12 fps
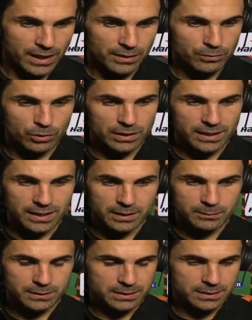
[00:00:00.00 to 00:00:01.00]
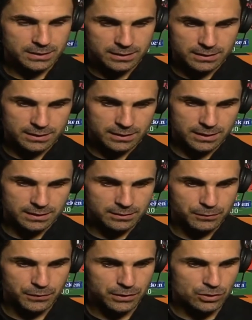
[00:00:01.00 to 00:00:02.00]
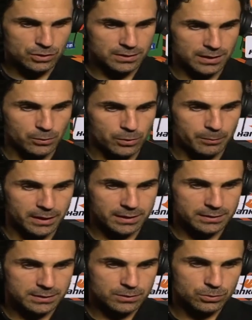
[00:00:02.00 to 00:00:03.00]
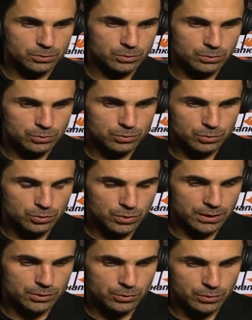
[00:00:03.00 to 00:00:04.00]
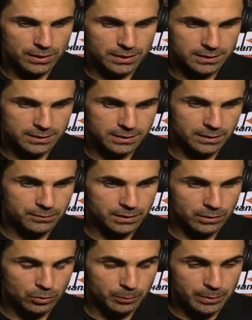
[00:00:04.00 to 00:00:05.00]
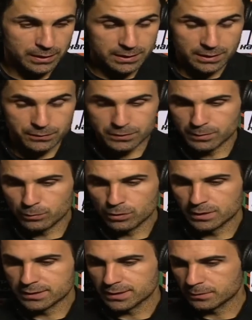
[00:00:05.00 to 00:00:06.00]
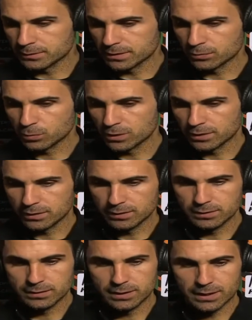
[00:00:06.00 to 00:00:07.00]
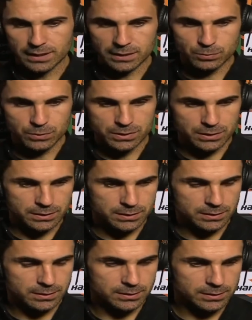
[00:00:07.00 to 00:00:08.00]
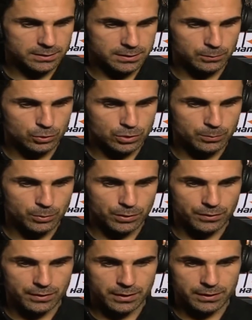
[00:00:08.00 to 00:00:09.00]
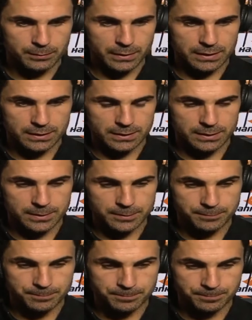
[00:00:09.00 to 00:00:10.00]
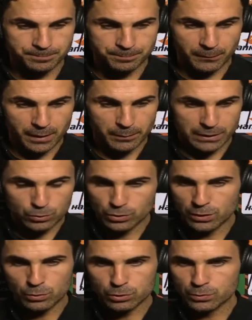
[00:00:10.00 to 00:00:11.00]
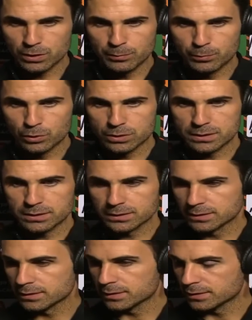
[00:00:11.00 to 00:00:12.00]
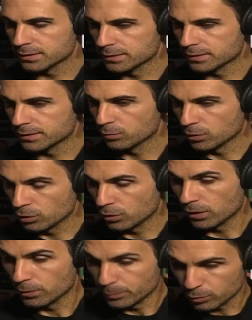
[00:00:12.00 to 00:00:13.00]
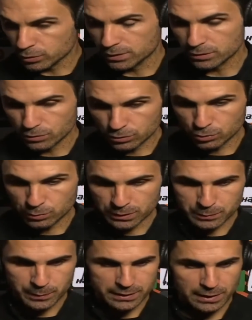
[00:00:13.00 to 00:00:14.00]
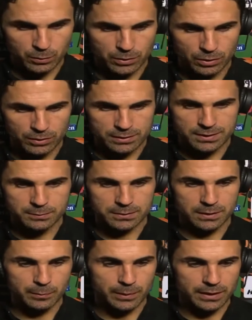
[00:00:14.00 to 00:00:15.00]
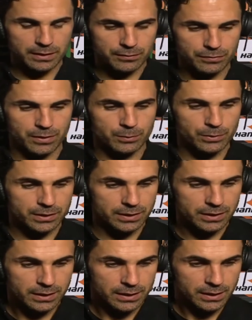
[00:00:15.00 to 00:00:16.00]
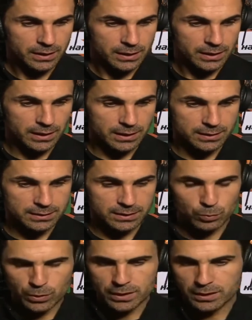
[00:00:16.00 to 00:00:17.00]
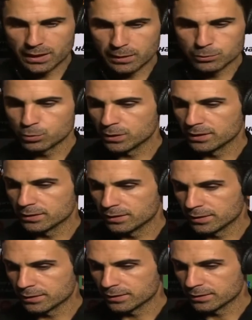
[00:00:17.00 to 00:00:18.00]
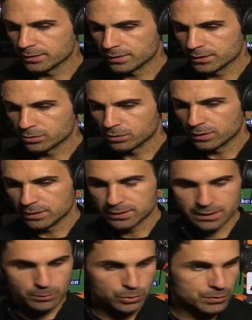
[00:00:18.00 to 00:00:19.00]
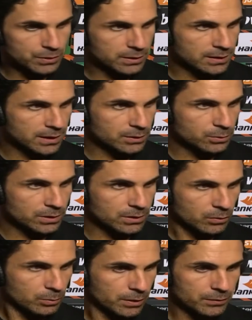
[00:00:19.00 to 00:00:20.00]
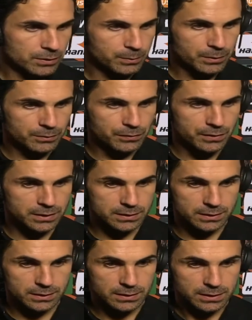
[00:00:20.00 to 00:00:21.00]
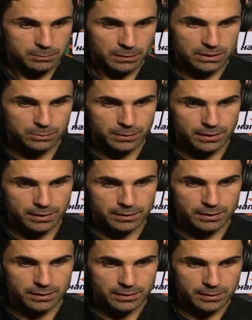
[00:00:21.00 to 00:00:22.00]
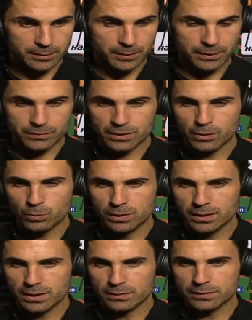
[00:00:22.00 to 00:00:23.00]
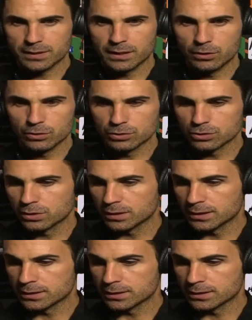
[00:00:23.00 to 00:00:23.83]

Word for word: We have all the games and, and the fixtures in our minds to, to try to get a very competitive team all the times and win the games, which is uh, the most important thing. But um, but today was really important. Uh, we know how important it's going to be, especially when other teams are playing in February and uh, winning helps winning. And, and, today's atmosphere in that dressing room after being first is much better uh, after a win than after a loss,